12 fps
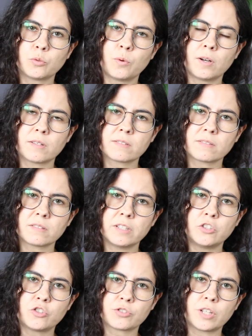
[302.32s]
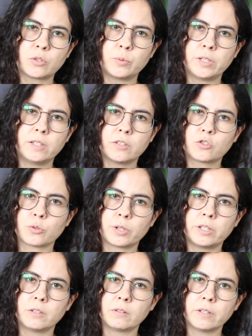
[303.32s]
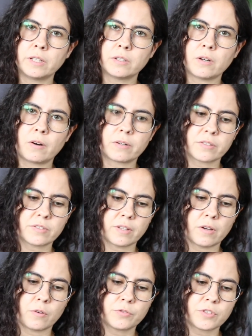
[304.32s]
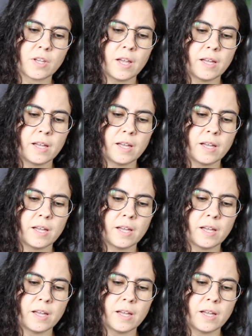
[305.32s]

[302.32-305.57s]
to us issues that we needed to heal in ourselves.